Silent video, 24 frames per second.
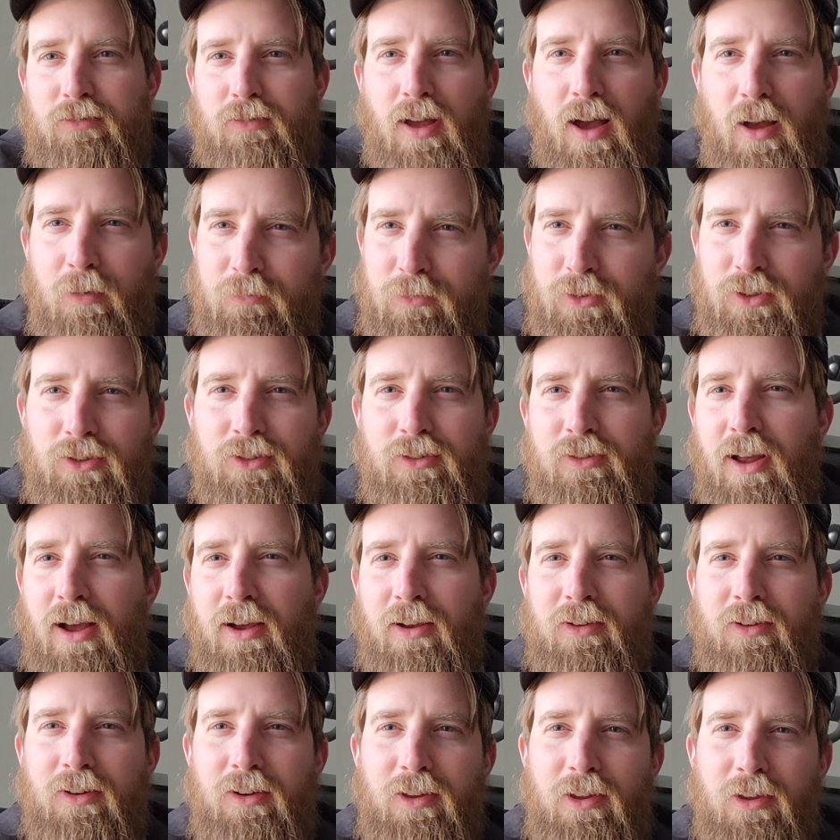I'm just
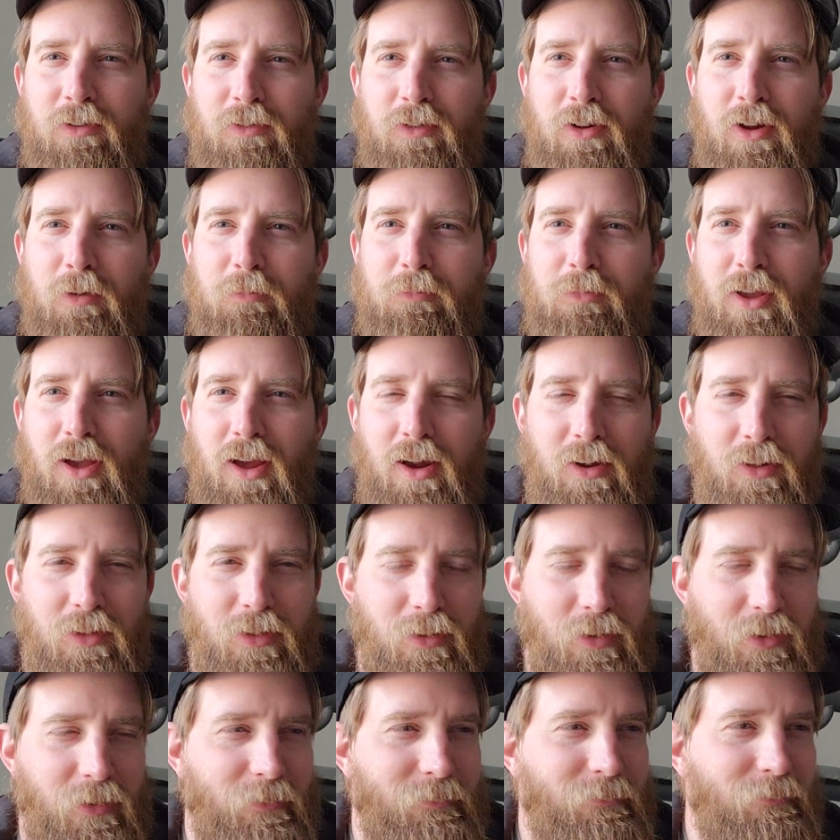not going to give it up, kind of
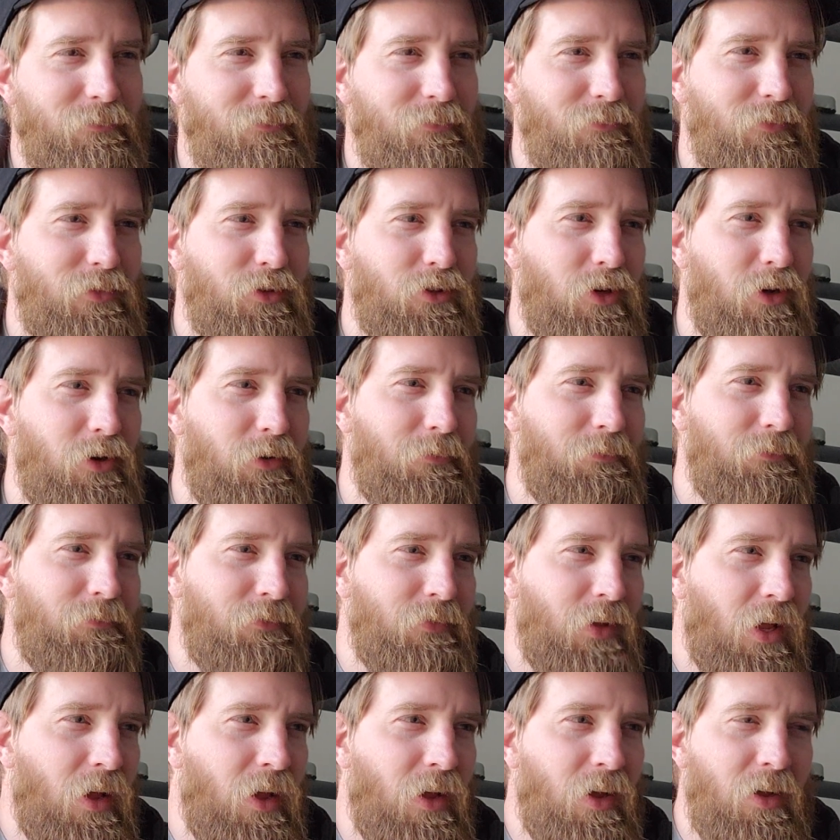thing. So
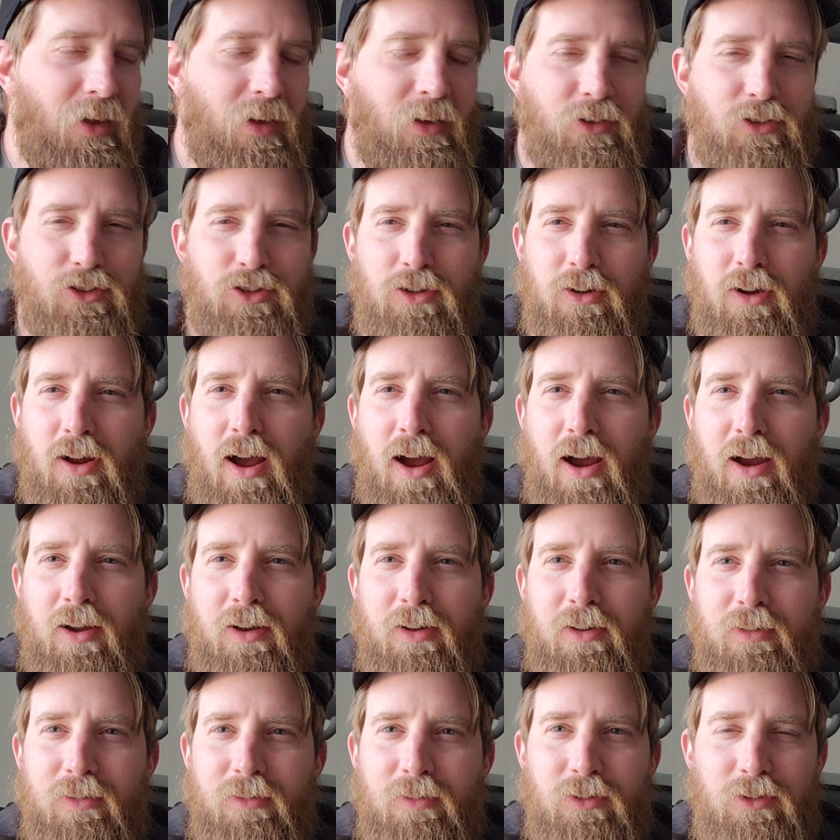you shouldn't hide
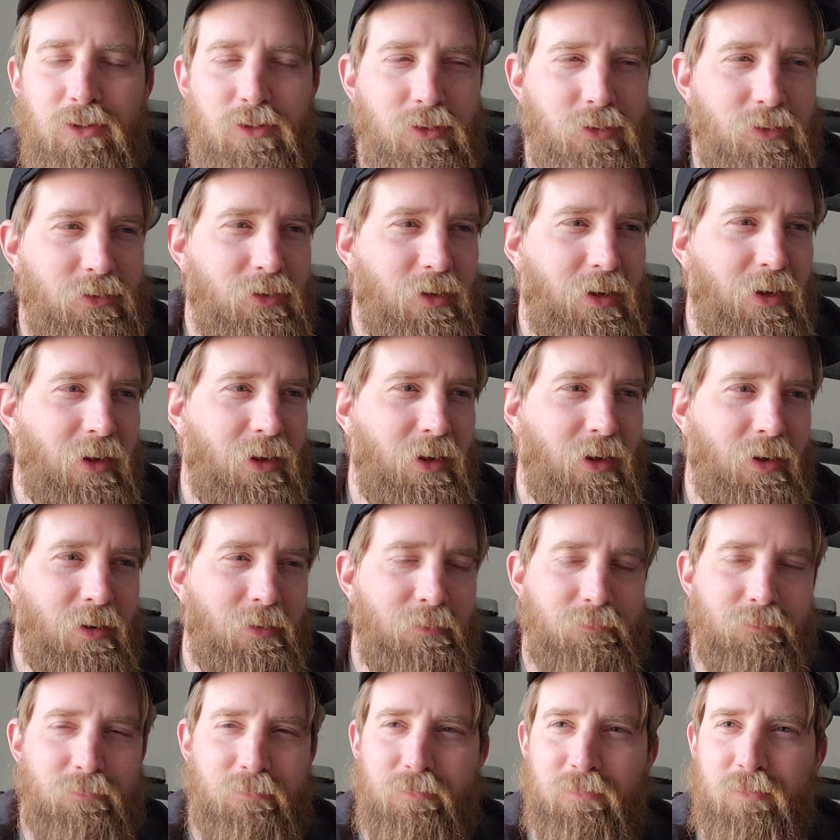it. You should say
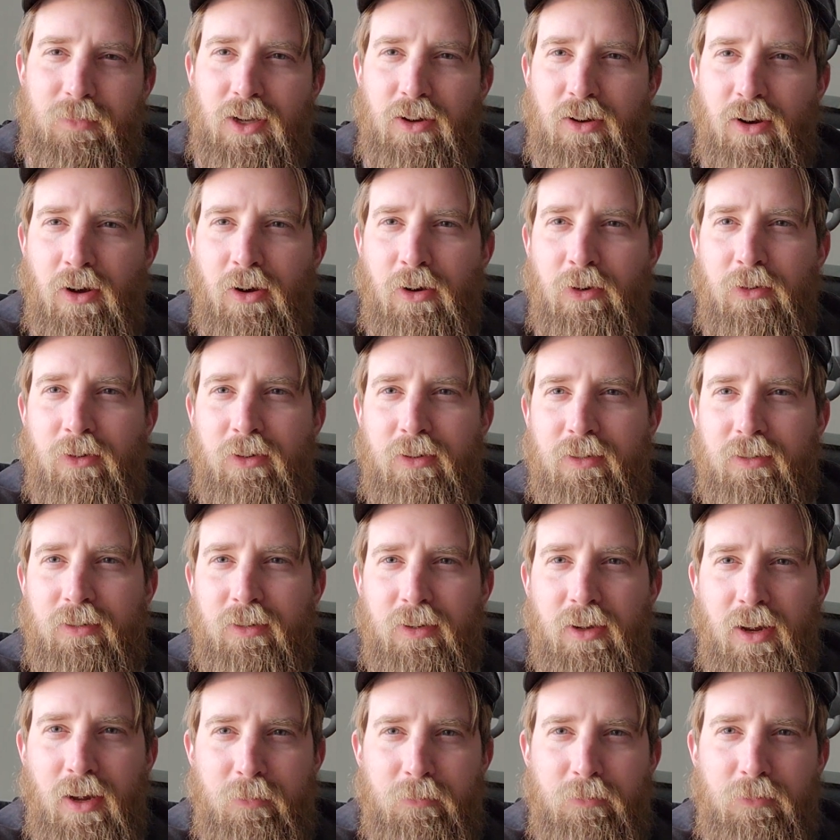I'm going to own it,
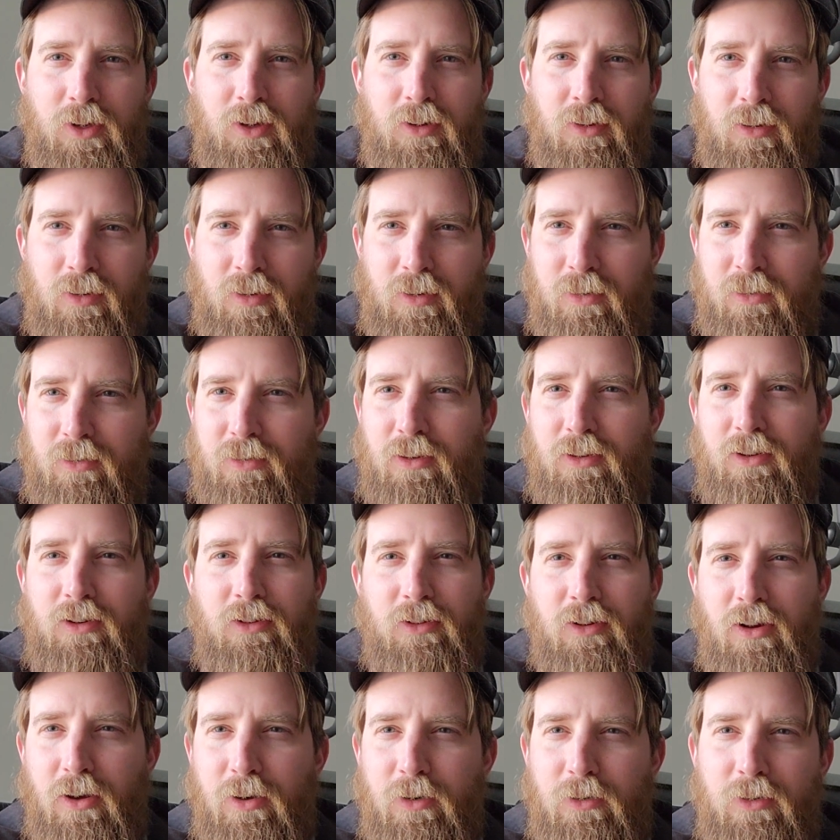and I'm going to continue
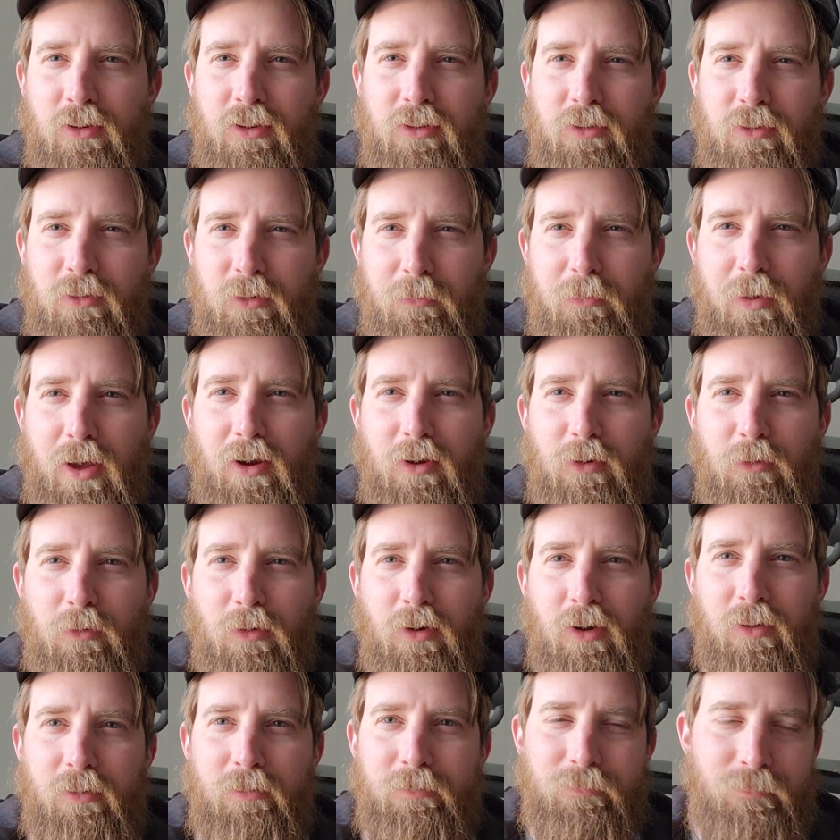to own it no matter
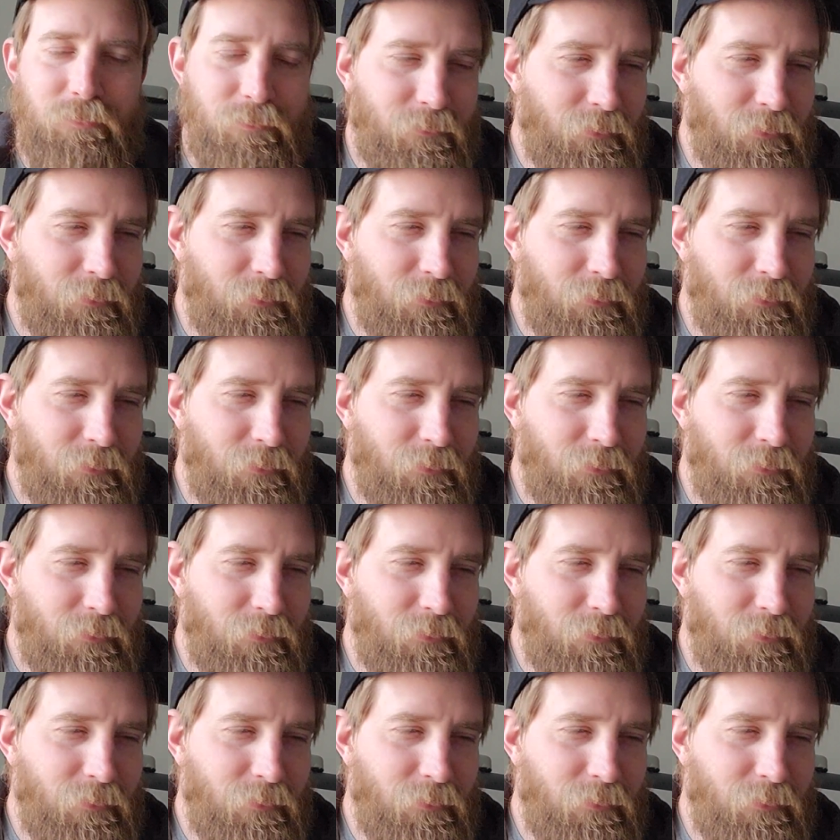what.